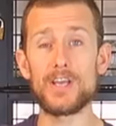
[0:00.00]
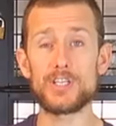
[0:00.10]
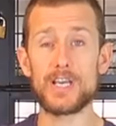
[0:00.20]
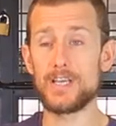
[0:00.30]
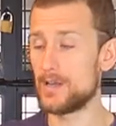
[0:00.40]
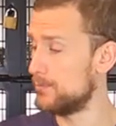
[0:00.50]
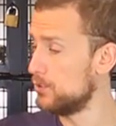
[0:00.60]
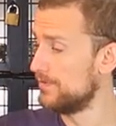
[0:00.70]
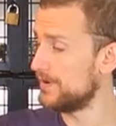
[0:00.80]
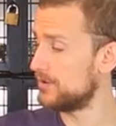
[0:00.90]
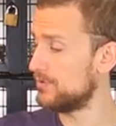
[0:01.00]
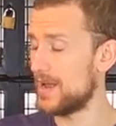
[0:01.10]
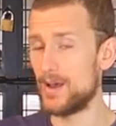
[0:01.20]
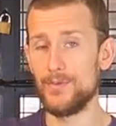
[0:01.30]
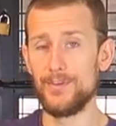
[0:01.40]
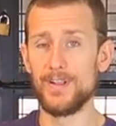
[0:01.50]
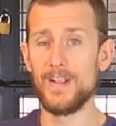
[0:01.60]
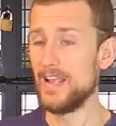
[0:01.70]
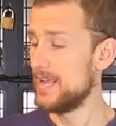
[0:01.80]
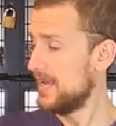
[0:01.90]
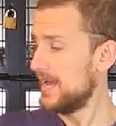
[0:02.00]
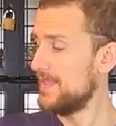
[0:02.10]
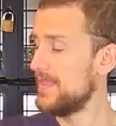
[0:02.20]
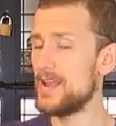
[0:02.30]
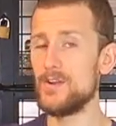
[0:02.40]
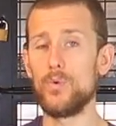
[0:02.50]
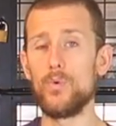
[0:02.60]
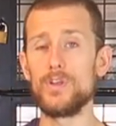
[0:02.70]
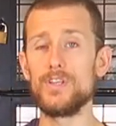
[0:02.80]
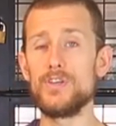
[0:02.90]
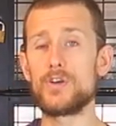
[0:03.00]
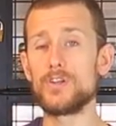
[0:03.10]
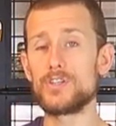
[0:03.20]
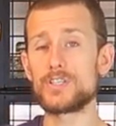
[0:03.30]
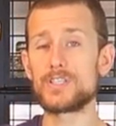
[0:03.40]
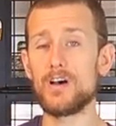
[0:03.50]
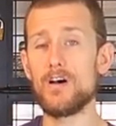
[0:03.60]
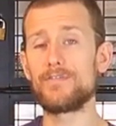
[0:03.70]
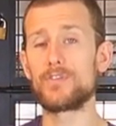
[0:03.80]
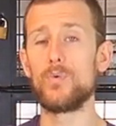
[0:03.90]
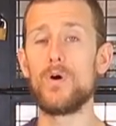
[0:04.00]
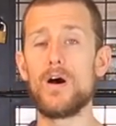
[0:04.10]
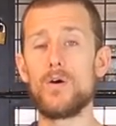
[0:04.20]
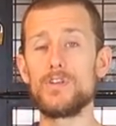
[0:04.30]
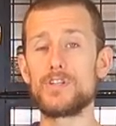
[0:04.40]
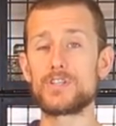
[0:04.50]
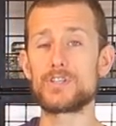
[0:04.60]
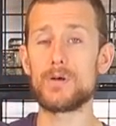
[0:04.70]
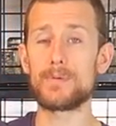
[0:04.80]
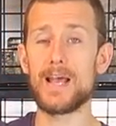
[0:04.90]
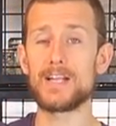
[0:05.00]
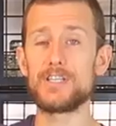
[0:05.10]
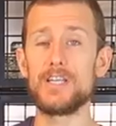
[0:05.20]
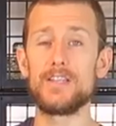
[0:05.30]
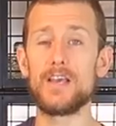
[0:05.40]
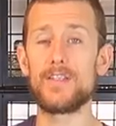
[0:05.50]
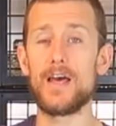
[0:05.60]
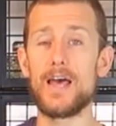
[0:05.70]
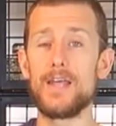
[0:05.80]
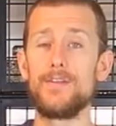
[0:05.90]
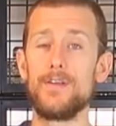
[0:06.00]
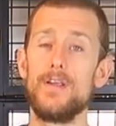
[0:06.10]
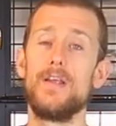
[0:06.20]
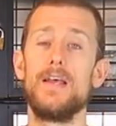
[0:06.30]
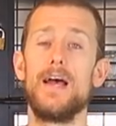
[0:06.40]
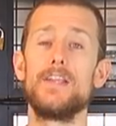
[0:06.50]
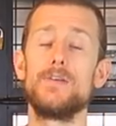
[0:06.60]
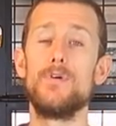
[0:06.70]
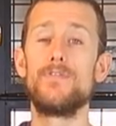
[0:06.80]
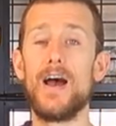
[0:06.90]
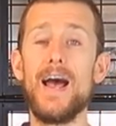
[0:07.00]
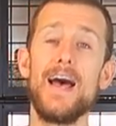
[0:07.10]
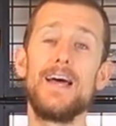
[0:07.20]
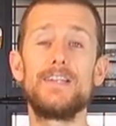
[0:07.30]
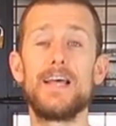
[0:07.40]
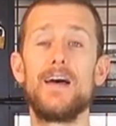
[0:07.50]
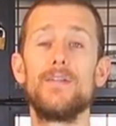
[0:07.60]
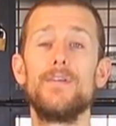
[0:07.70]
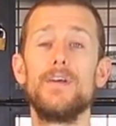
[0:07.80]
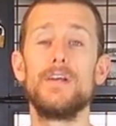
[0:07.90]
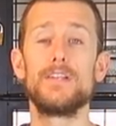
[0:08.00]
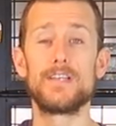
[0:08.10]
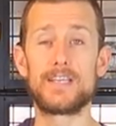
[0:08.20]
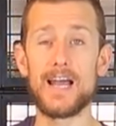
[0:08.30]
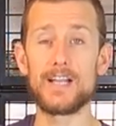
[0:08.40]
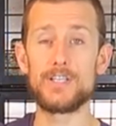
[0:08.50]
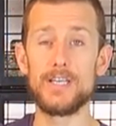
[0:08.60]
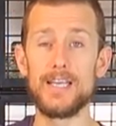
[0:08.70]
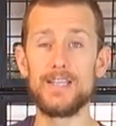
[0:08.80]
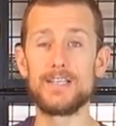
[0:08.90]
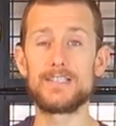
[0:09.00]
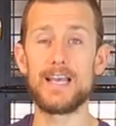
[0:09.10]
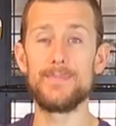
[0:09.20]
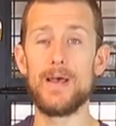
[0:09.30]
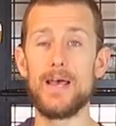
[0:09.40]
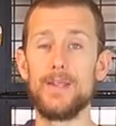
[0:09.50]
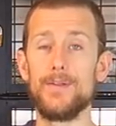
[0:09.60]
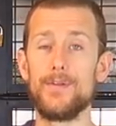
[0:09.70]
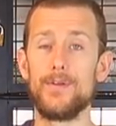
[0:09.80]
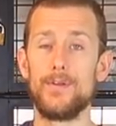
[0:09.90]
that shaker moving around, and then you can just, after a while, you just stop catching it in the other hand, and you move your hand down to catch it in the same hand.